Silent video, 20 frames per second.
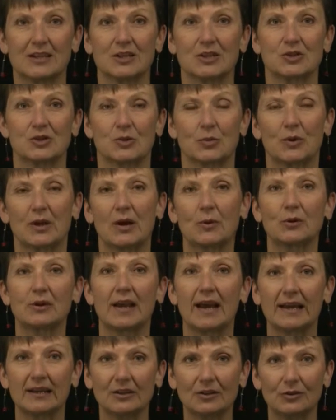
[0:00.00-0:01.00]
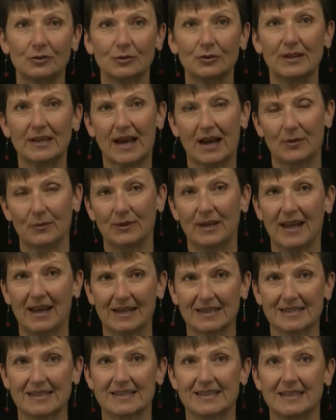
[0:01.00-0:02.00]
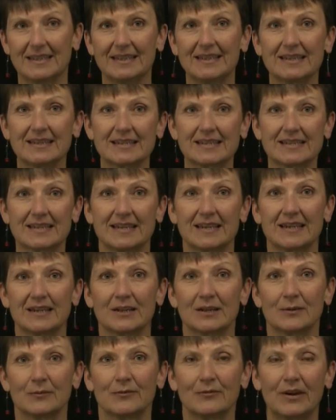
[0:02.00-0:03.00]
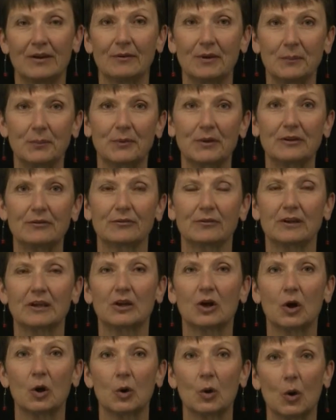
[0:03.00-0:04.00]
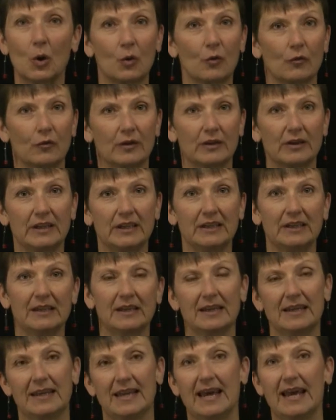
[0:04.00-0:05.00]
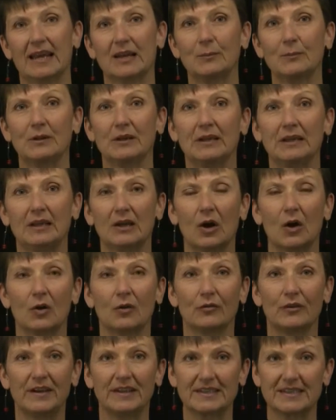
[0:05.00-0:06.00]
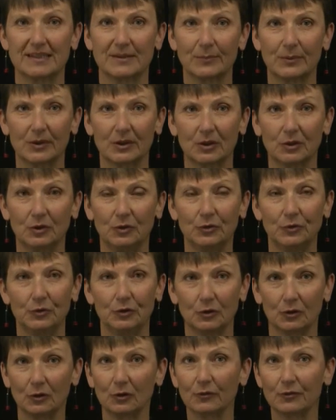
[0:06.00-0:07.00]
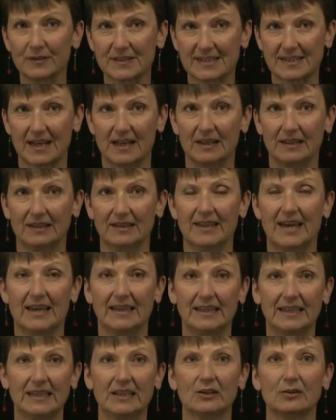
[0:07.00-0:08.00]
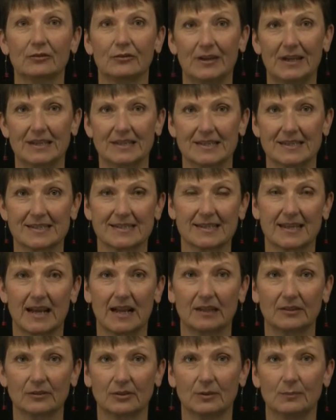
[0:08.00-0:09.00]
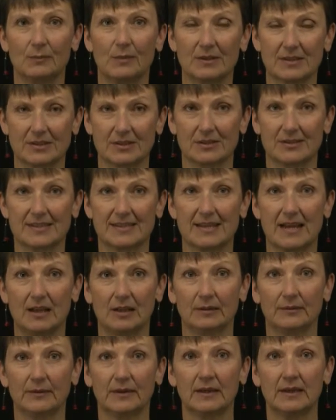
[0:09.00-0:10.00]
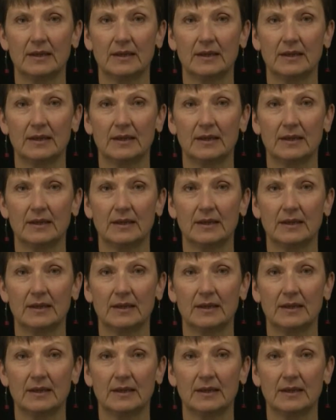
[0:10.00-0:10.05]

So what I would like to do now next is very briefly go over the anatomy of a typical nerve cell that innervates a skeletal muscle cell.